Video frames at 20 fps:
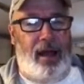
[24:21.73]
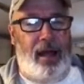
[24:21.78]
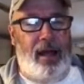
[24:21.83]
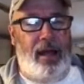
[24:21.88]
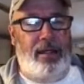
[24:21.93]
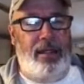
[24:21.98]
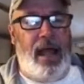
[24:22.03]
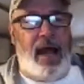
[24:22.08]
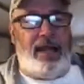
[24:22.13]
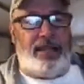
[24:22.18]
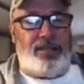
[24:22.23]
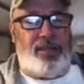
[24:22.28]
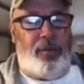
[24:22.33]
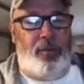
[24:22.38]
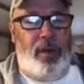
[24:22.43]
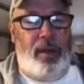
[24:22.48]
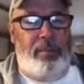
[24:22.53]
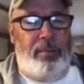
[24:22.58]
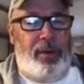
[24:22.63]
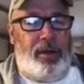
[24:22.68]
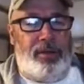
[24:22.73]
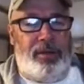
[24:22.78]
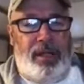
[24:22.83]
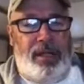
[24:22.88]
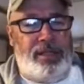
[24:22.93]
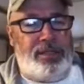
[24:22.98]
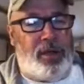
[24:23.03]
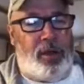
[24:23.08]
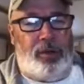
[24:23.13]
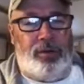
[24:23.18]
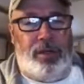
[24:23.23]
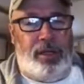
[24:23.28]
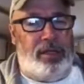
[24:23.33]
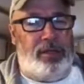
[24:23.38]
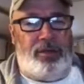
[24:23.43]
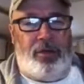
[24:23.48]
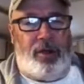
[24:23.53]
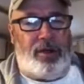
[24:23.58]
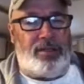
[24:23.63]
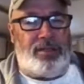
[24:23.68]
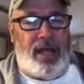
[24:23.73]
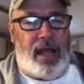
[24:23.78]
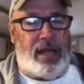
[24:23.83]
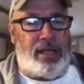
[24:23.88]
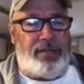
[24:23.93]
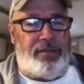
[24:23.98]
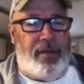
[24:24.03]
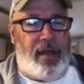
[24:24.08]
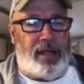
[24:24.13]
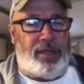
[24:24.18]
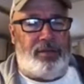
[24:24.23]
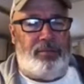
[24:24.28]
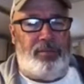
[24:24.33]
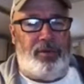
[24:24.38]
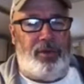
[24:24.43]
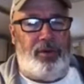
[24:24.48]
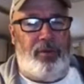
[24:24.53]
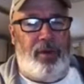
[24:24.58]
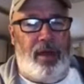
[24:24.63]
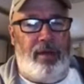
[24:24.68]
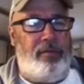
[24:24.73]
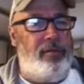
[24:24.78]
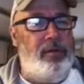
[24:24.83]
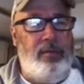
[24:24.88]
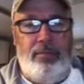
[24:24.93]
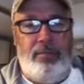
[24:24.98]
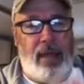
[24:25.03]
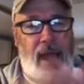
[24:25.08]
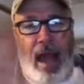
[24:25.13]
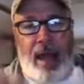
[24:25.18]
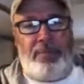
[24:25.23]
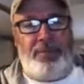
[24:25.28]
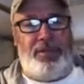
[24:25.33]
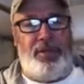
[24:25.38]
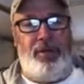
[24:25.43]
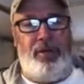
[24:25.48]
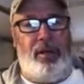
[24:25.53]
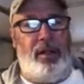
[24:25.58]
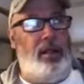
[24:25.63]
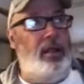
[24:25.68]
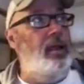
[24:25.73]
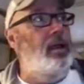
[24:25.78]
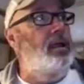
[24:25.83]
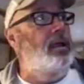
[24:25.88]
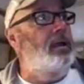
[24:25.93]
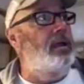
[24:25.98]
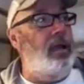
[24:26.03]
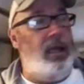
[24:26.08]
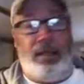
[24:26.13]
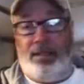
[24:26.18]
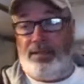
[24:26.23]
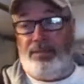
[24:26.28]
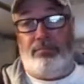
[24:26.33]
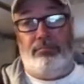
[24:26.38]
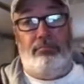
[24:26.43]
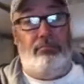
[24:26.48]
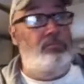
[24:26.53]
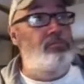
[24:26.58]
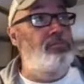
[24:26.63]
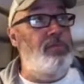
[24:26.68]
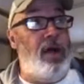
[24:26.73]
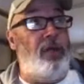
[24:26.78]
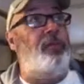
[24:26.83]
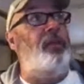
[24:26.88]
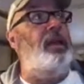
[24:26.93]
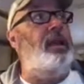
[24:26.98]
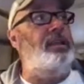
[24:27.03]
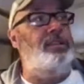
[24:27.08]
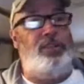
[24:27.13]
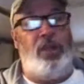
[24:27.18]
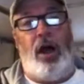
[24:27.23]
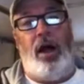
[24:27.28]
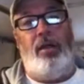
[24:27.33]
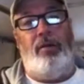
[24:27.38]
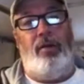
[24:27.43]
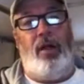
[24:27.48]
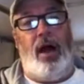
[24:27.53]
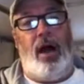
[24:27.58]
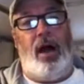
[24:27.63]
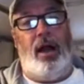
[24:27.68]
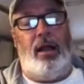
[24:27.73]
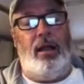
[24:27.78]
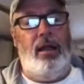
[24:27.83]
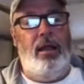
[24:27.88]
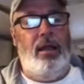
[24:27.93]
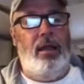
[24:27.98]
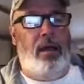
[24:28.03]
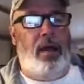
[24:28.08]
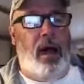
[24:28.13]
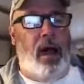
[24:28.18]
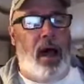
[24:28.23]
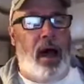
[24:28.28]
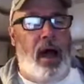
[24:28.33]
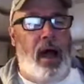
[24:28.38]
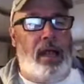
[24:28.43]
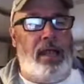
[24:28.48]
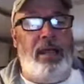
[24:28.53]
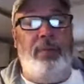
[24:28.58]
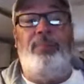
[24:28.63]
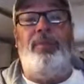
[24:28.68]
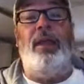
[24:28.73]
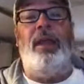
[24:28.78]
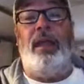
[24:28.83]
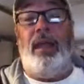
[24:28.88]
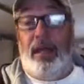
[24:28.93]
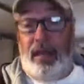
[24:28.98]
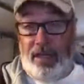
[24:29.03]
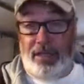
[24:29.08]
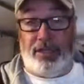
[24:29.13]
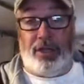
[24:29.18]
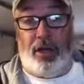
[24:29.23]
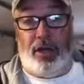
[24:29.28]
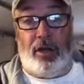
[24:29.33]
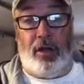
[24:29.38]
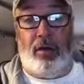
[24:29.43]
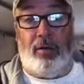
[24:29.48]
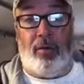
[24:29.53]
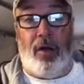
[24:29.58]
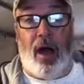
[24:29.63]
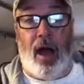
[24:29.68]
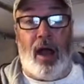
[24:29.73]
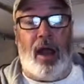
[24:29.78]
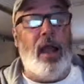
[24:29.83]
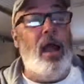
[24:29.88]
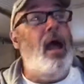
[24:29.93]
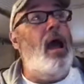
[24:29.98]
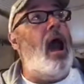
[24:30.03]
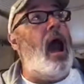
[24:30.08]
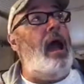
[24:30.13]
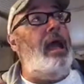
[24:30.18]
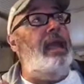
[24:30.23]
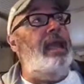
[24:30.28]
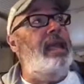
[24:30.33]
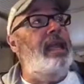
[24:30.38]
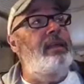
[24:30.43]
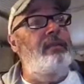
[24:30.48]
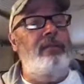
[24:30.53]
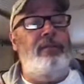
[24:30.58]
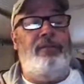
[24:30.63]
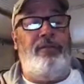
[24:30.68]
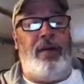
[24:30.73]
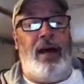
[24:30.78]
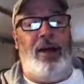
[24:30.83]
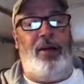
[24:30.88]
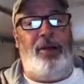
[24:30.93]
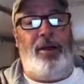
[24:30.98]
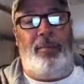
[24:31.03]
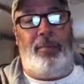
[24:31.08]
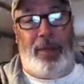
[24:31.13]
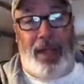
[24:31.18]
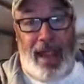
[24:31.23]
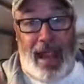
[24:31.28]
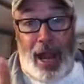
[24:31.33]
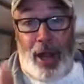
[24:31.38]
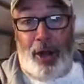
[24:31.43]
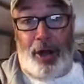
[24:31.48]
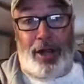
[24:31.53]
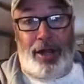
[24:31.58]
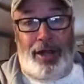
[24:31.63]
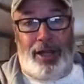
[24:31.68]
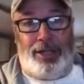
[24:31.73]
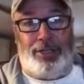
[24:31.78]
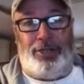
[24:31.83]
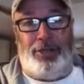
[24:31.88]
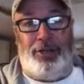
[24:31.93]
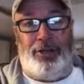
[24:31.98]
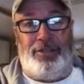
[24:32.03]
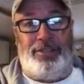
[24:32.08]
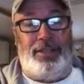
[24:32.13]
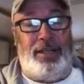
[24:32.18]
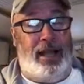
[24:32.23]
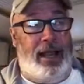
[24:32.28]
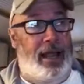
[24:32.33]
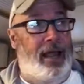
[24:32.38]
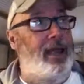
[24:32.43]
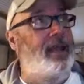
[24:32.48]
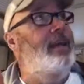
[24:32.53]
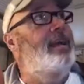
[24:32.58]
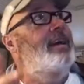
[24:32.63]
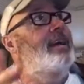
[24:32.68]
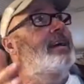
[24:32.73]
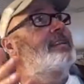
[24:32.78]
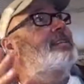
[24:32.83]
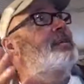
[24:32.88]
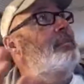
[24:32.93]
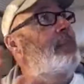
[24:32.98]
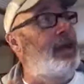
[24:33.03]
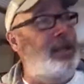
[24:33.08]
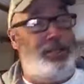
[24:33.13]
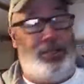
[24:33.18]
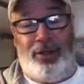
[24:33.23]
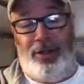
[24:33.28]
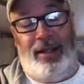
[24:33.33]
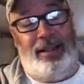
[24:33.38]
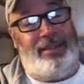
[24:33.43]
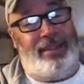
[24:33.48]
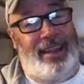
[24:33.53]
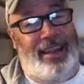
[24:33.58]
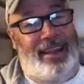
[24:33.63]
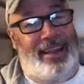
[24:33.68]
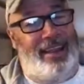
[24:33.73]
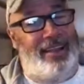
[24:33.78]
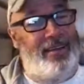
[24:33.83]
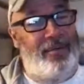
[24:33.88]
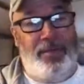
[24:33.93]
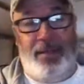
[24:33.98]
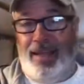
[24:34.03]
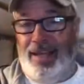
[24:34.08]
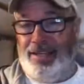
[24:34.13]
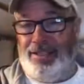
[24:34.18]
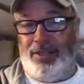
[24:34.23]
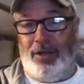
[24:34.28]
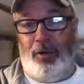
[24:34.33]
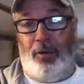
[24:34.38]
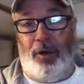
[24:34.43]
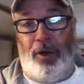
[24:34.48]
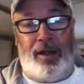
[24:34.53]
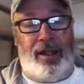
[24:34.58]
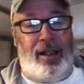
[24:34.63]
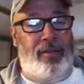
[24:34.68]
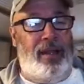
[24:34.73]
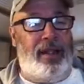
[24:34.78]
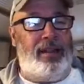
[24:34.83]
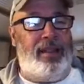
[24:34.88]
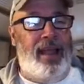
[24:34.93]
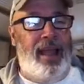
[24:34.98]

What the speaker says: yes, the rebuild is holding to our satisfaction, Blue Wave. Absolutely. Nothing has gone wrong. I keep thinking it is going to go wrong. I even fired up the air conditioner today to make sure that thing is still working. That